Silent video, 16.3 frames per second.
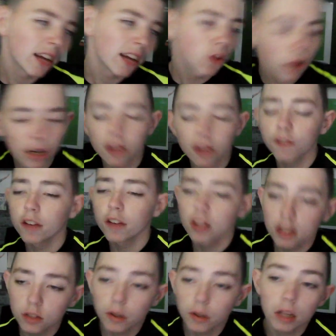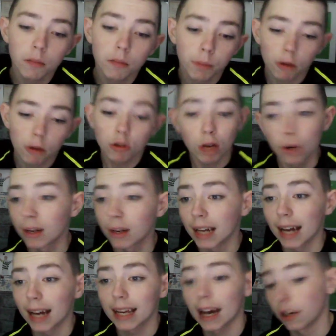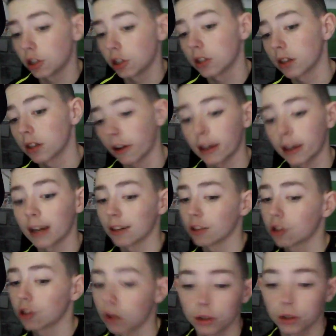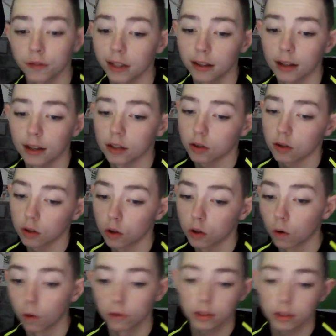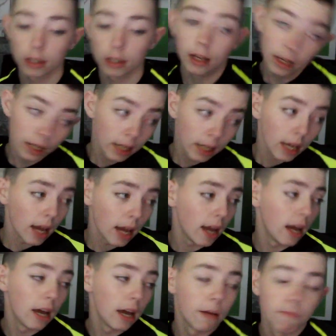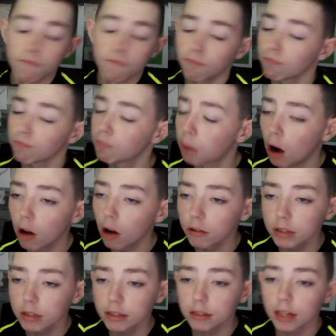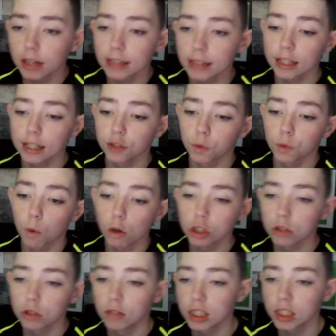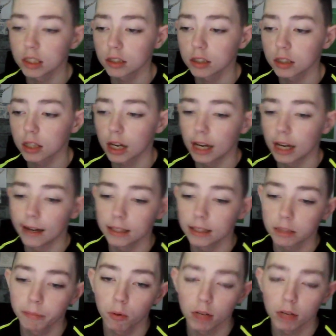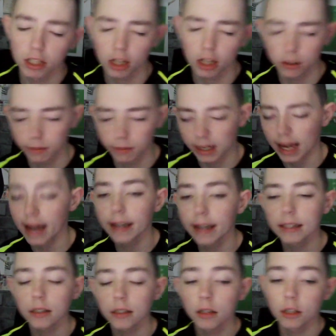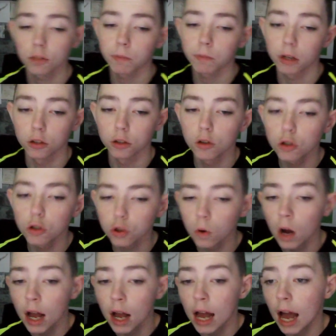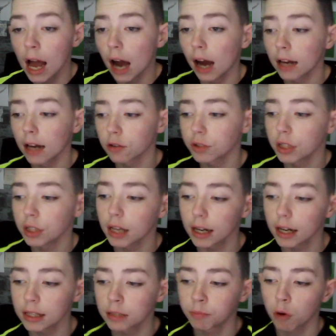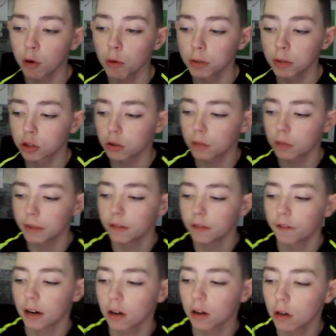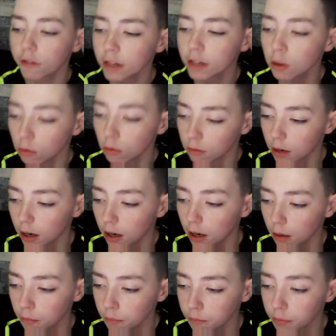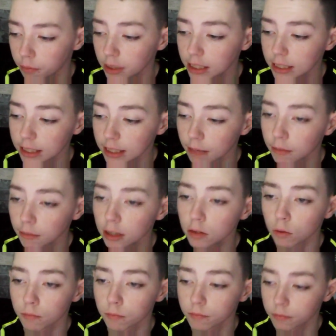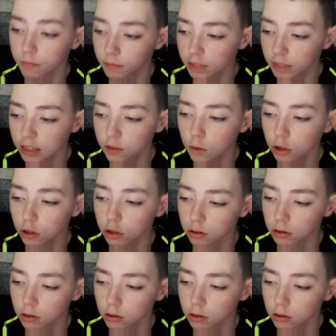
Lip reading: really three things we learned, but it's going to go into that category because I've kind of discussed three things, you know, obviously. But thanks guys for watching. Recent supporting the channel has been excellent as per usual. And I'll see you guys probably during the week for another video. Please subscribe and like though. Thanks for watching.